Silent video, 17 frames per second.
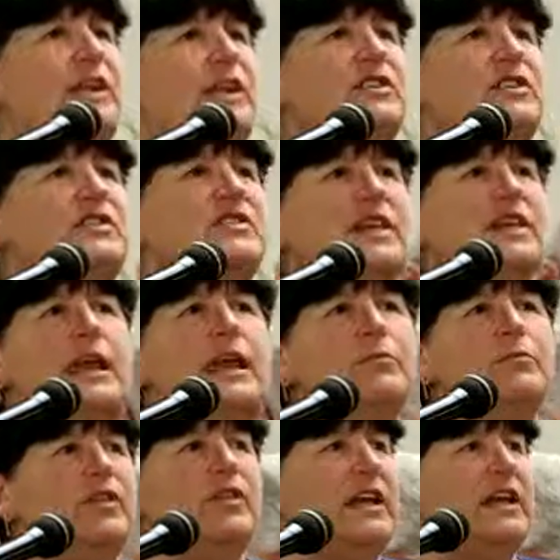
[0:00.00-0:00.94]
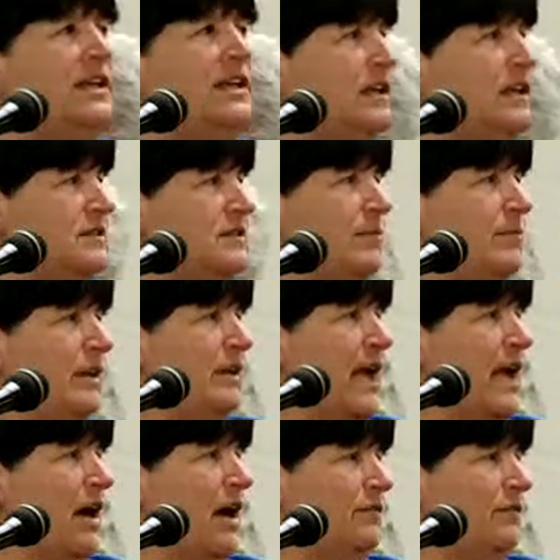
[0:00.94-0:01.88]
read the same thing and get
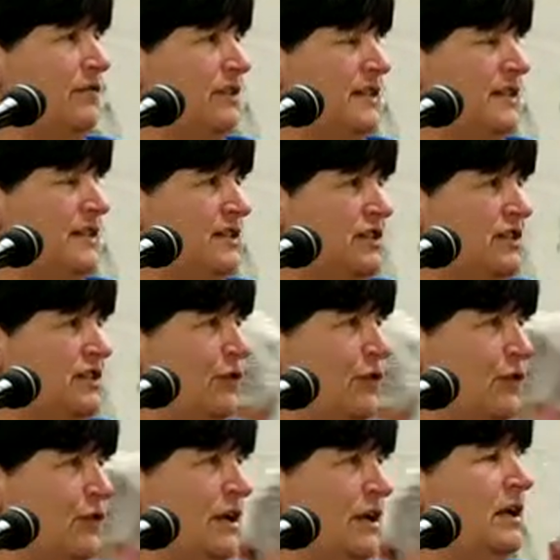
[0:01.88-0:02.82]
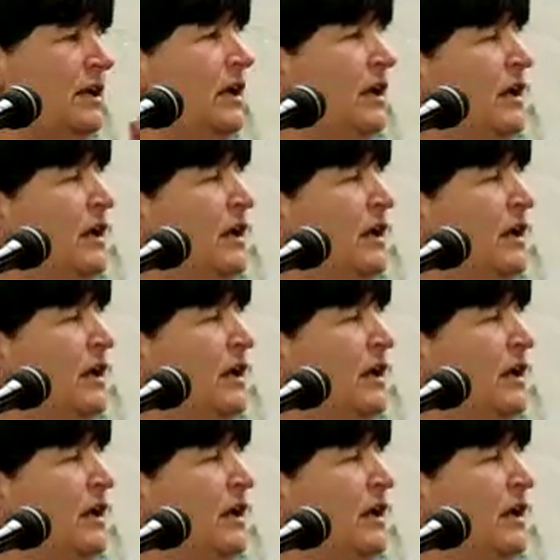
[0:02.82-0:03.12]
something out of it that's different.